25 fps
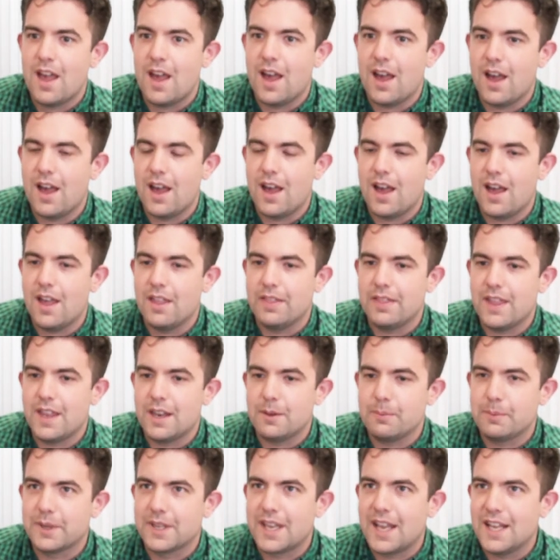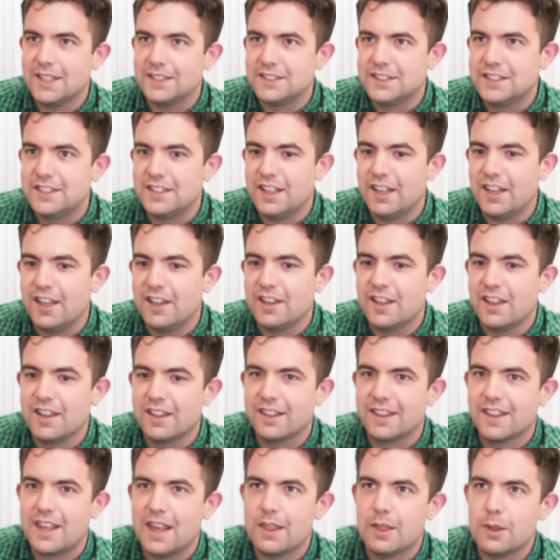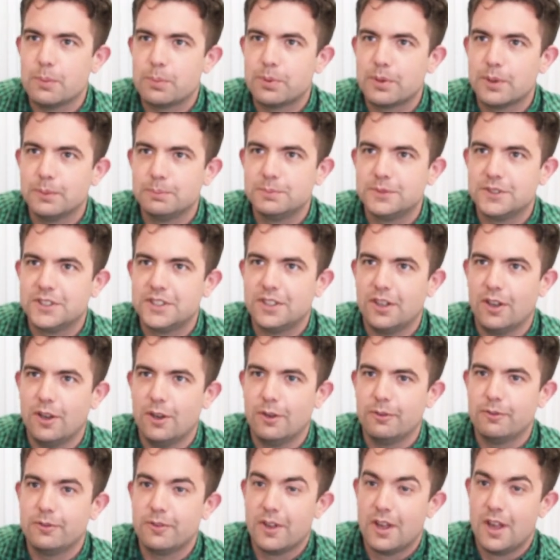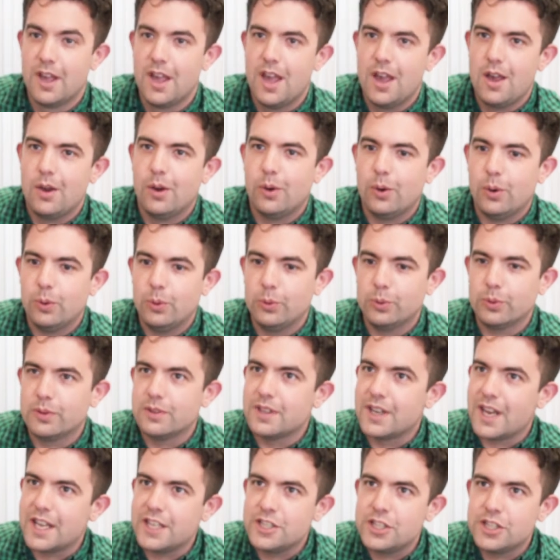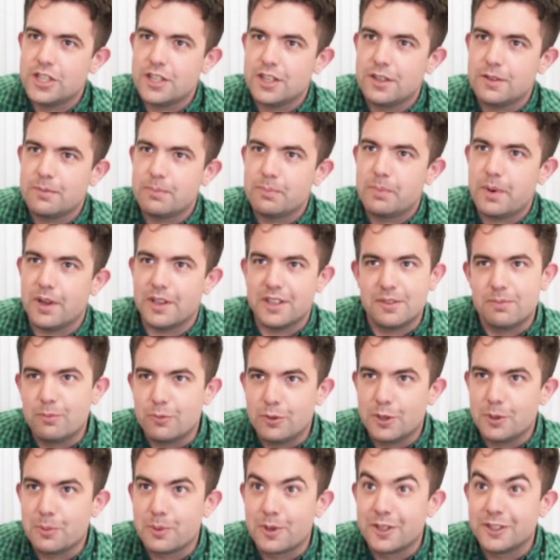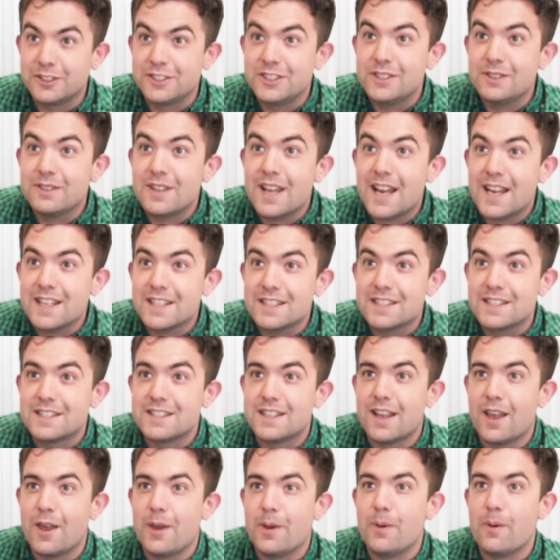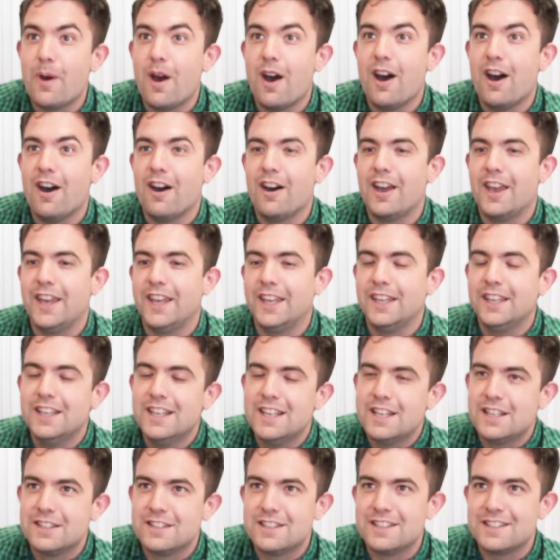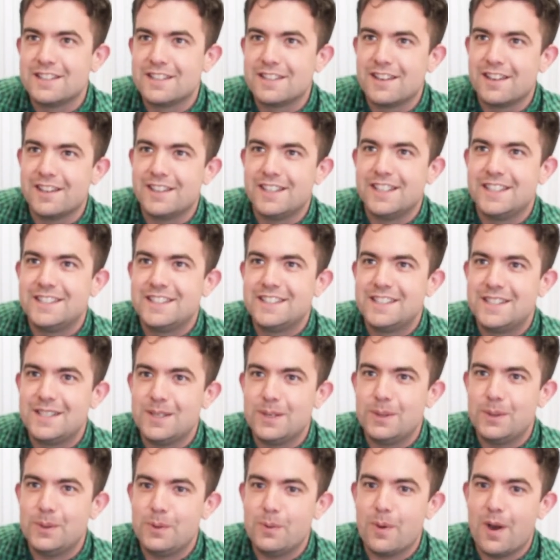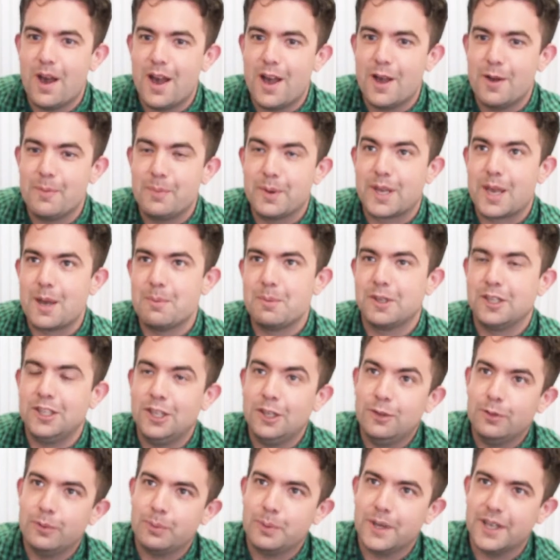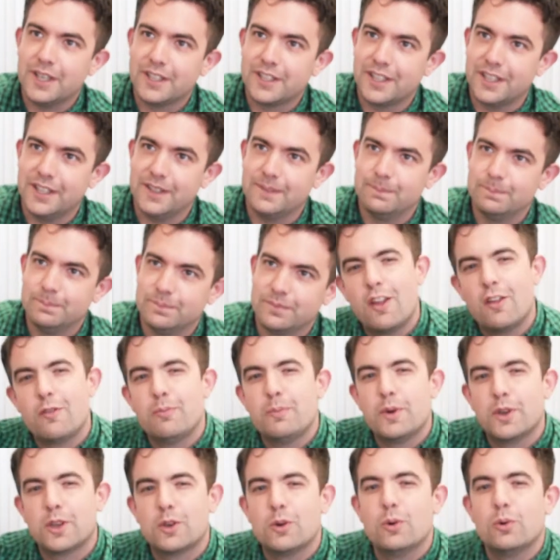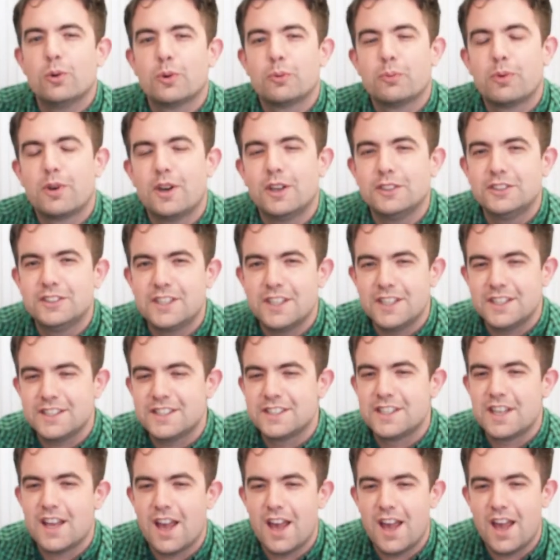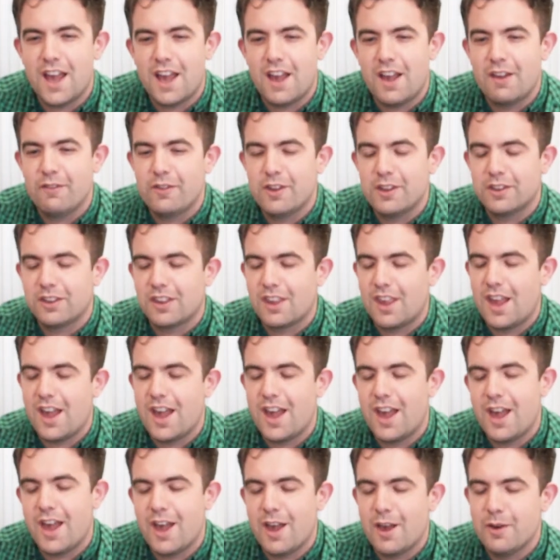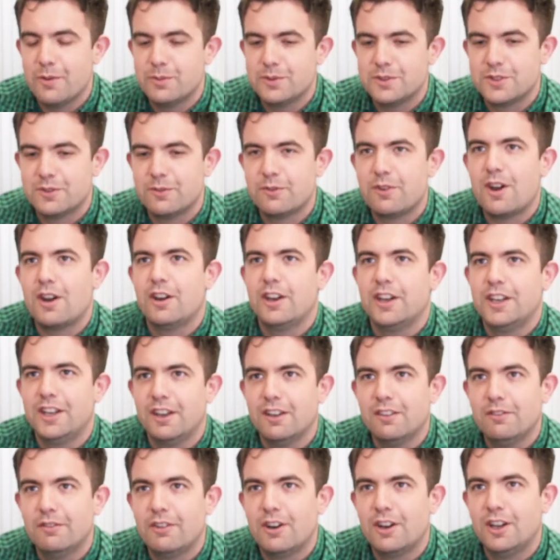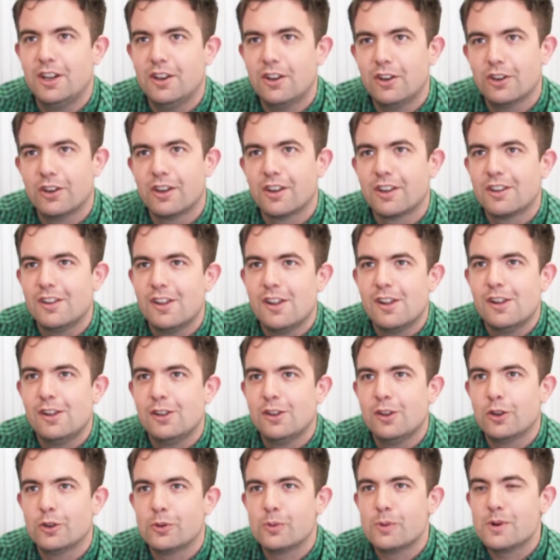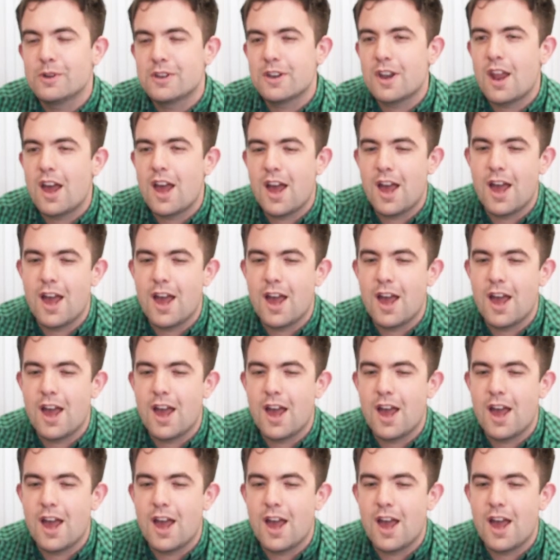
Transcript: Uh, then I began to get the prompt of ordination, but I didn't really want to do that, so I decided to uh, become a youth worker. My calling process uh, was a very, very long, long one.